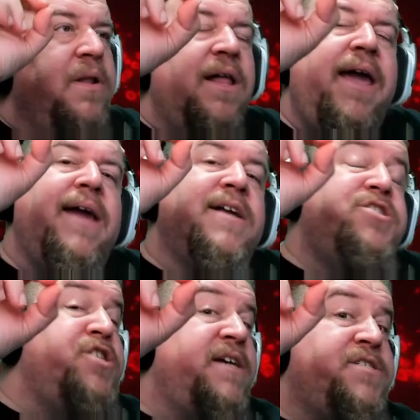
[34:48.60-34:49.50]
Playing a
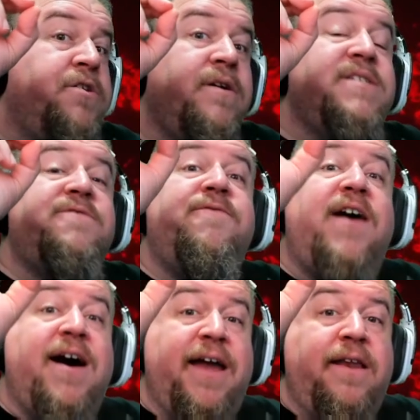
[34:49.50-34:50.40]
jester is
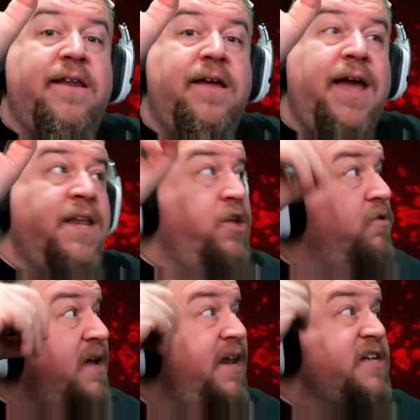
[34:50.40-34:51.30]
fine and
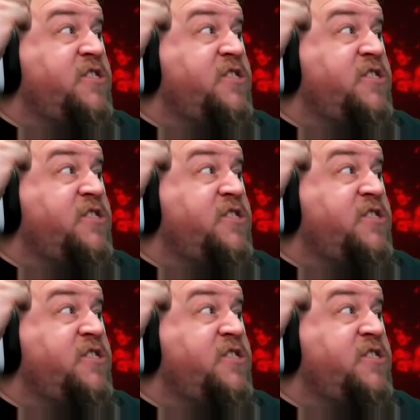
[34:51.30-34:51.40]
you can